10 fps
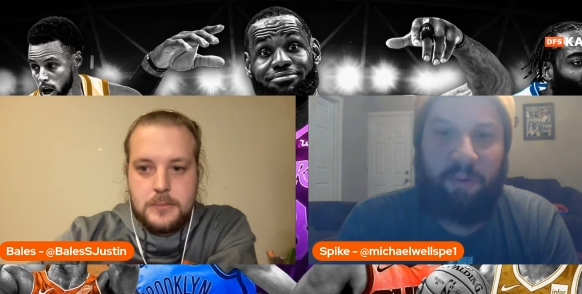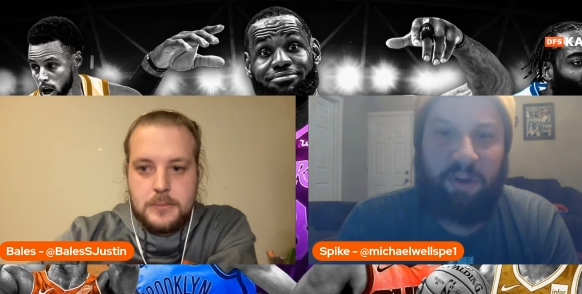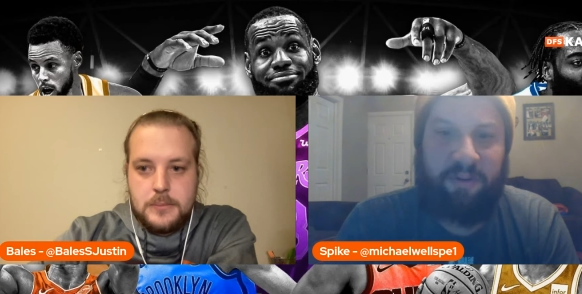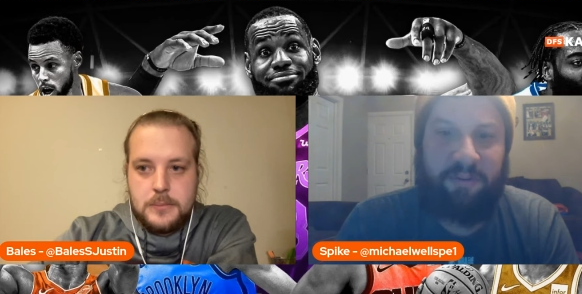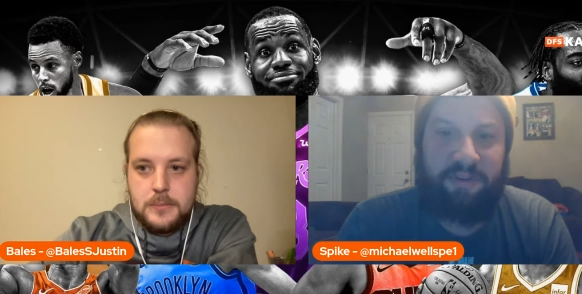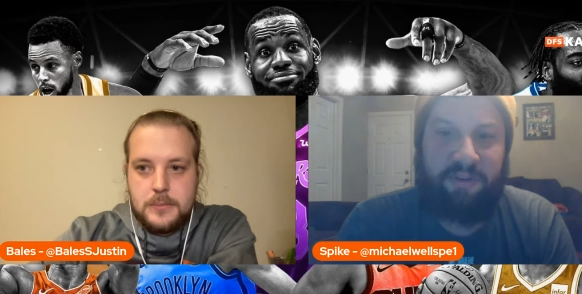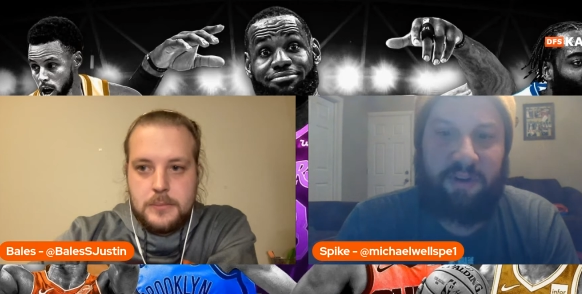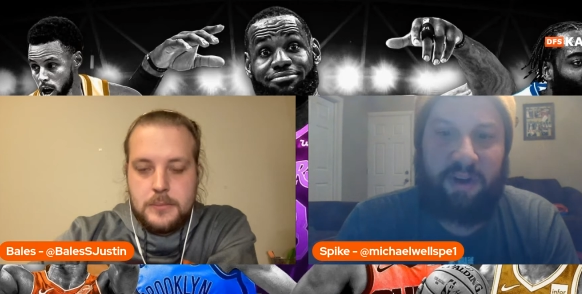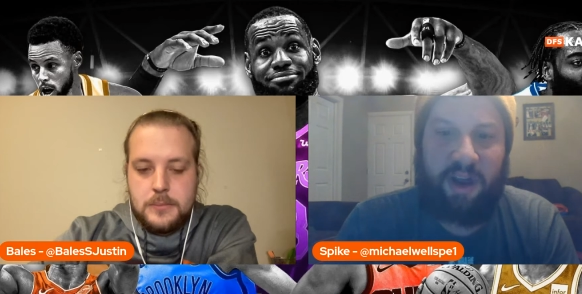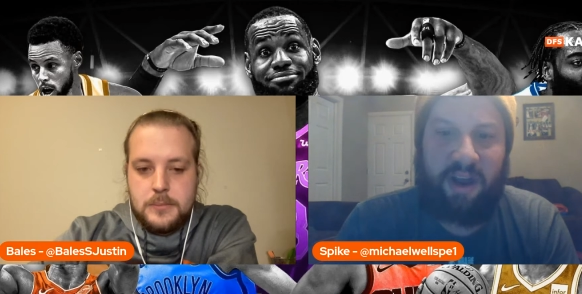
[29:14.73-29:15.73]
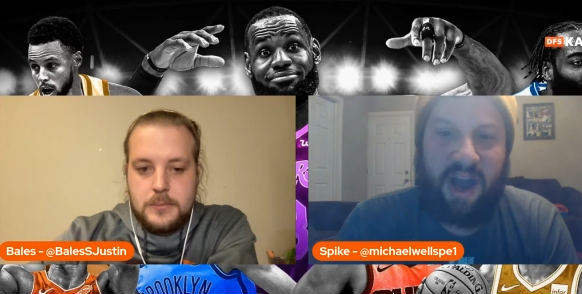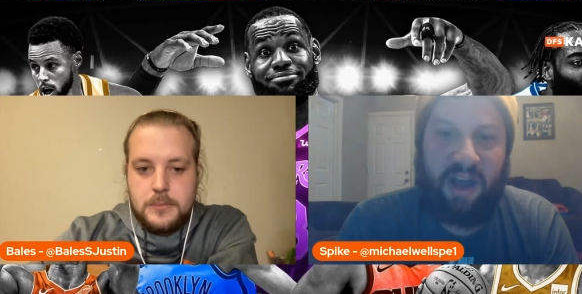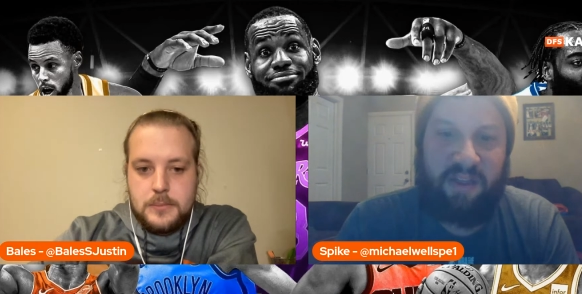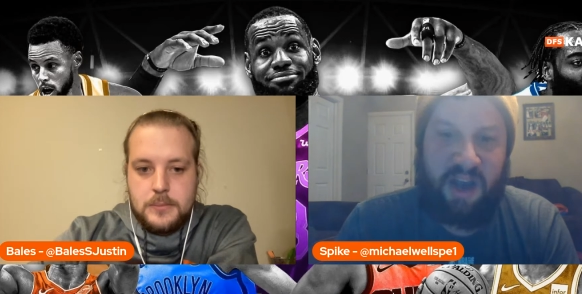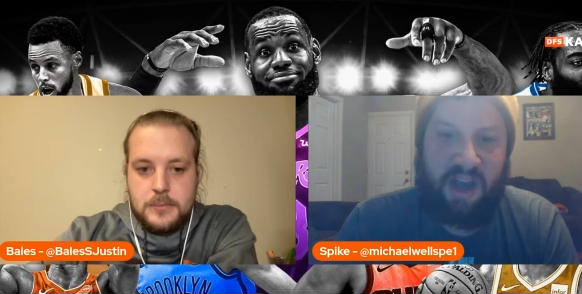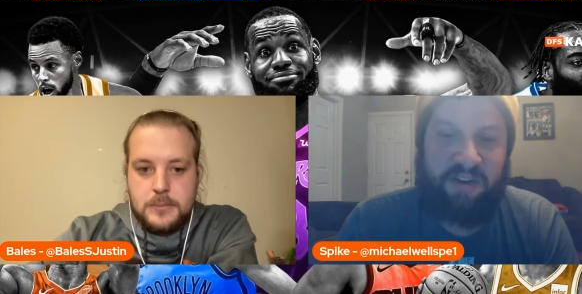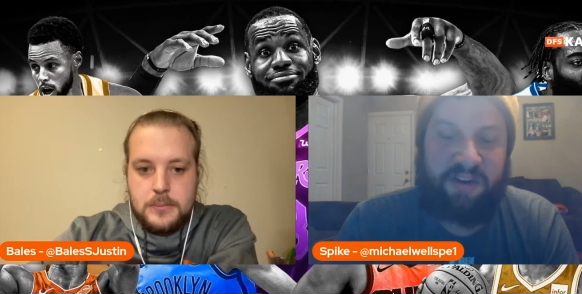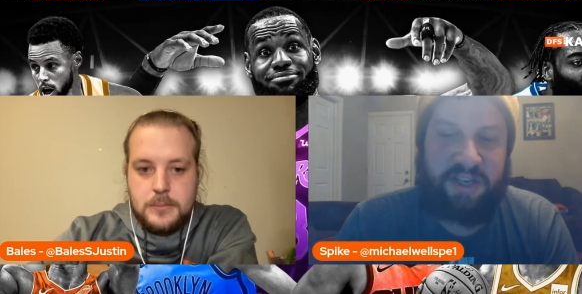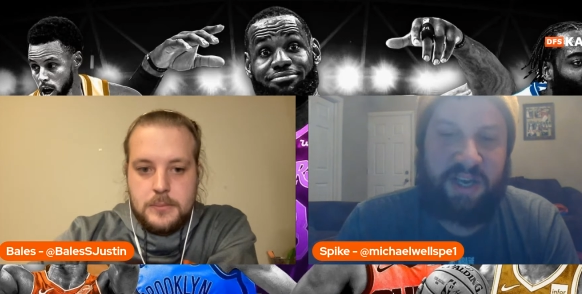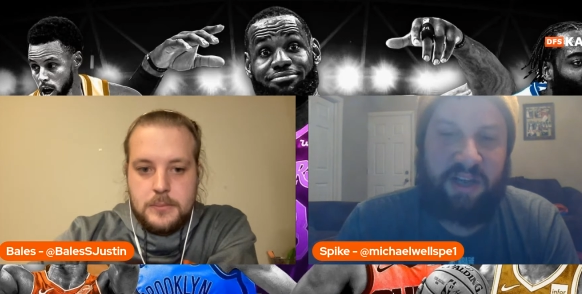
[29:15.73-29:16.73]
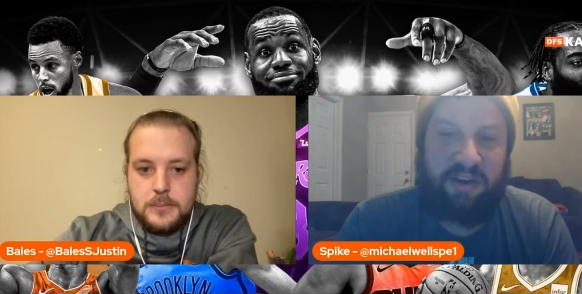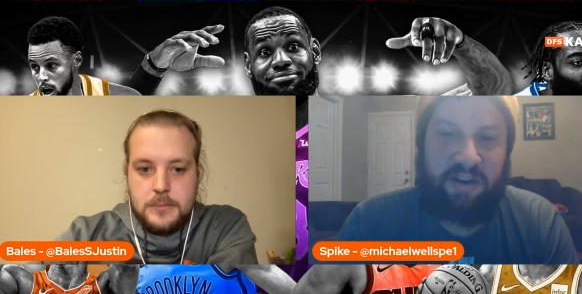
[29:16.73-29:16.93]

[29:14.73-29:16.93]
Speaker 1: Williams uh, on the other side.